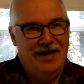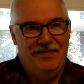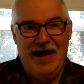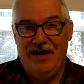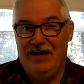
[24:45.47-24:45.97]

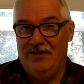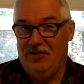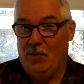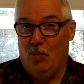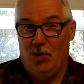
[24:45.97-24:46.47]
That is
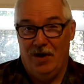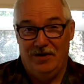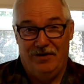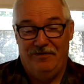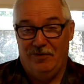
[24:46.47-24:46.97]
a
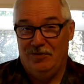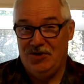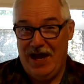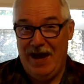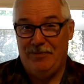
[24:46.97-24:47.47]
wonderful
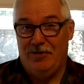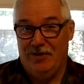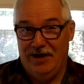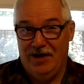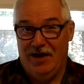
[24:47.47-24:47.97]
chapter
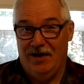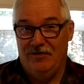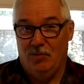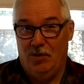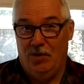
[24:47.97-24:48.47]
in
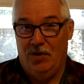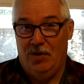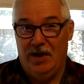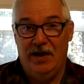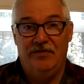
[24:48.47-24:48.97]
God's
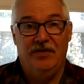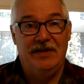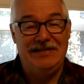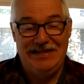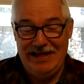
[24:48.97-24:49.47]
Word. It's a
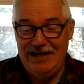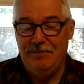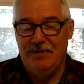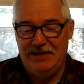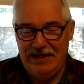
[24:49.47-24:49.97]

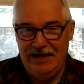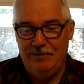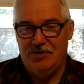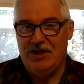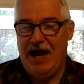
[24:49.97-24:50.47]
deep,
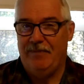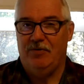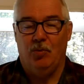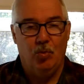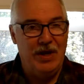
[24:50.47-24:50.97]
deep
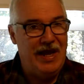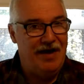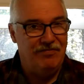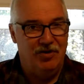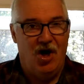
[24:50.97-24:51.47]
chapter. We
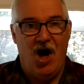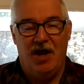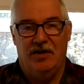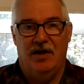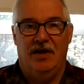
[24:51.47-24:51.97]
have
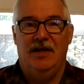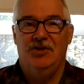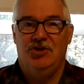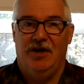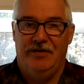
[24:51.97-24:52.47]
not done
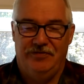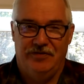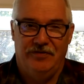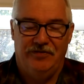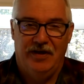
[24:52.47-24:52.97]
it
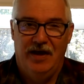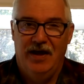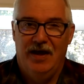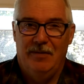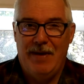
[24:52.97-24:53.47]
justice
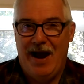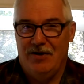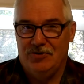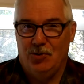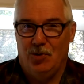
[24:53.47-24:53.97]
by
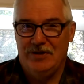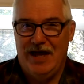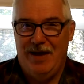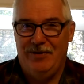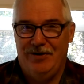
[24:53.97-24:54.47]
our short
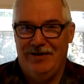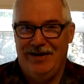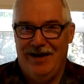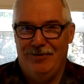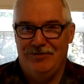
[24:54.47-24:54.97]
time here
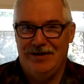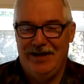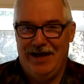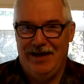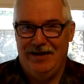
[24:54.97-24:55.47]
together
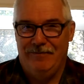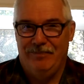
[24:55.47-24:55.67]
today.